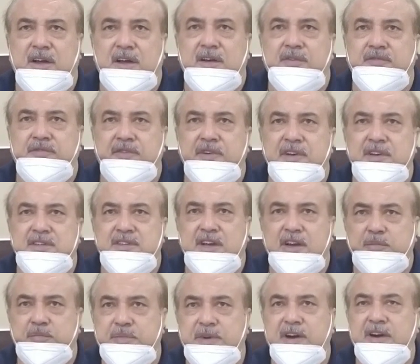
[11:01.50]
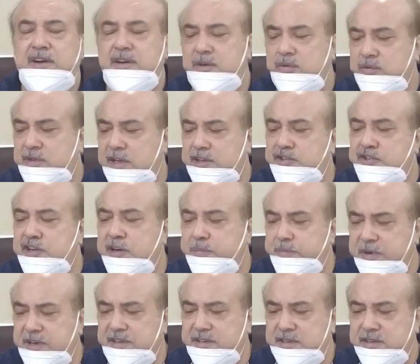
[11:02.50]
The fees are paid to the
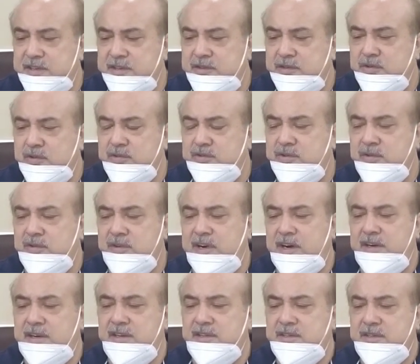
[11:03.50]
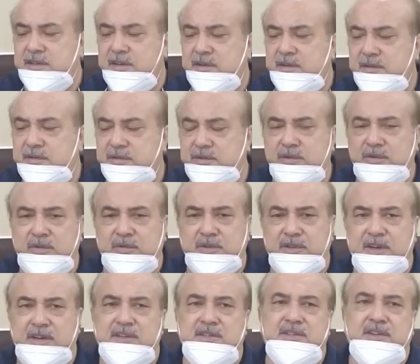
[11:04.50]
GPs. So that is,
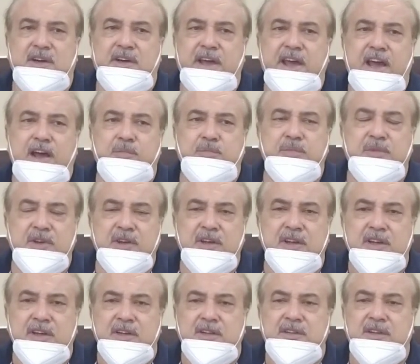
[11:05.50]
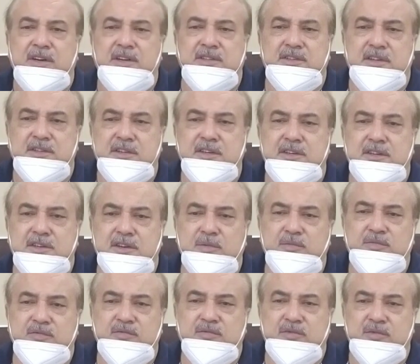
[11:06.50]
there is a cap, there is a
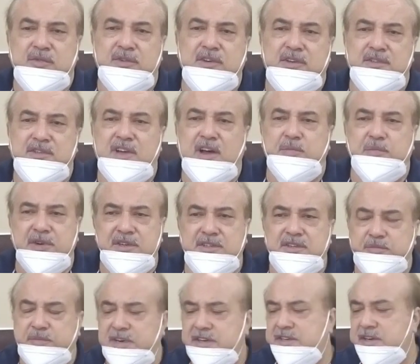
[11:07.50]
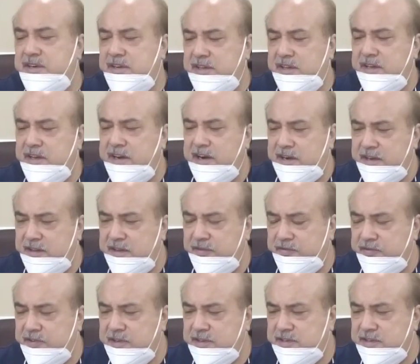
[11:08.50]
system, we examine the patient, they get
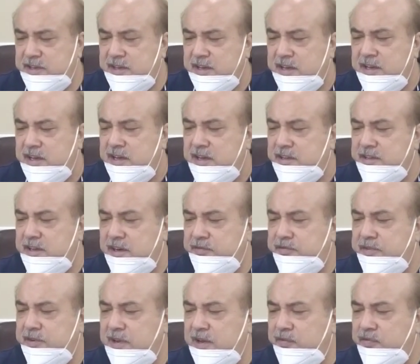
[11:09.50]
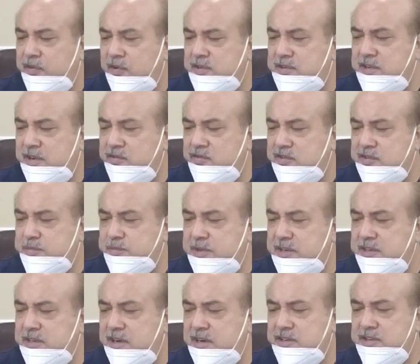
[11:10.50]
the fees. Then free for service
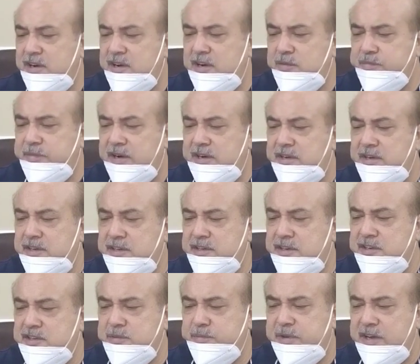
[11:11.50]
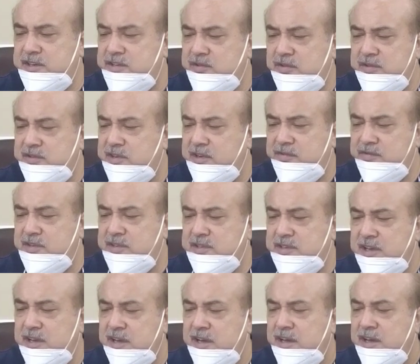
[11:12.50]
means they are general practitioners based on
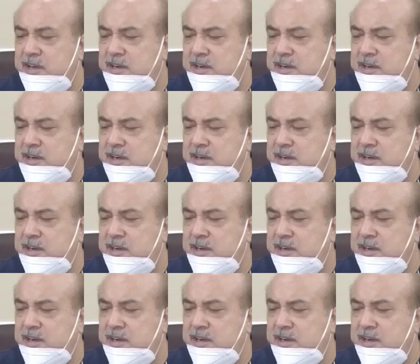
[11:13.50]
service,